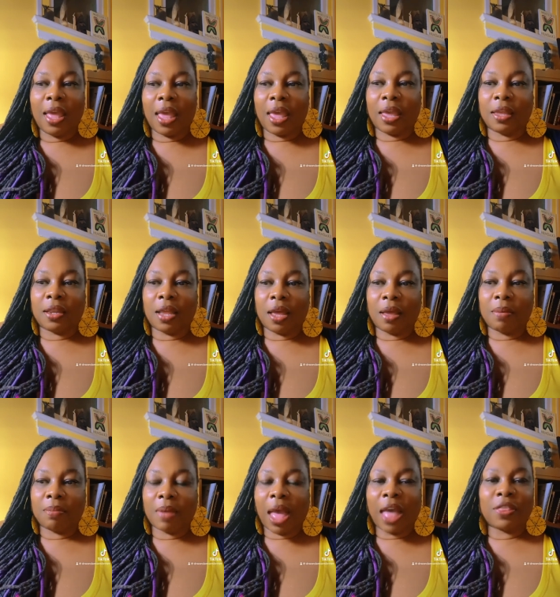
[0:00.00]
And
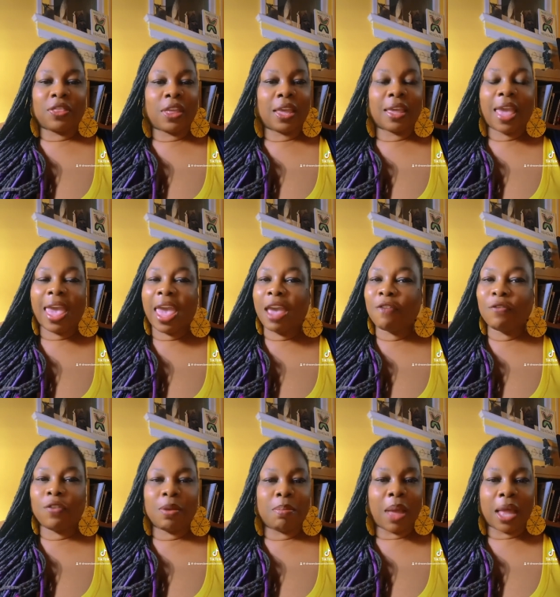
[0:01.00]
um, I thank
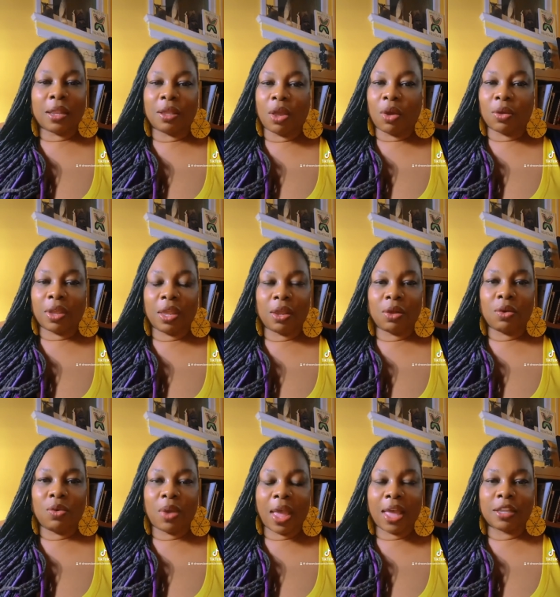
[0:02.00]
everybody on here
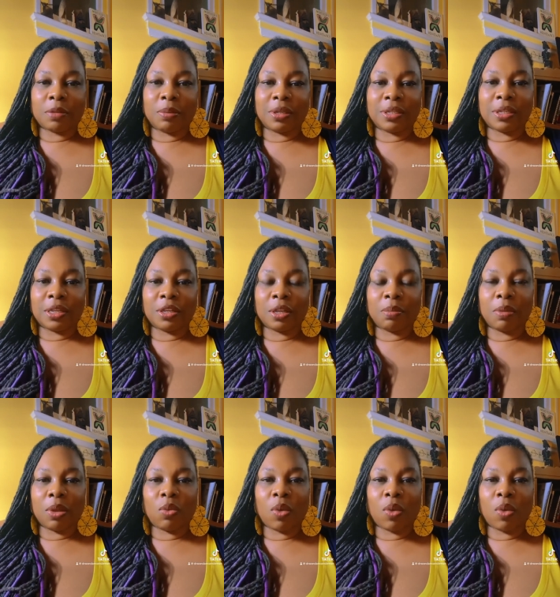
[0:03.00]
who has been sending me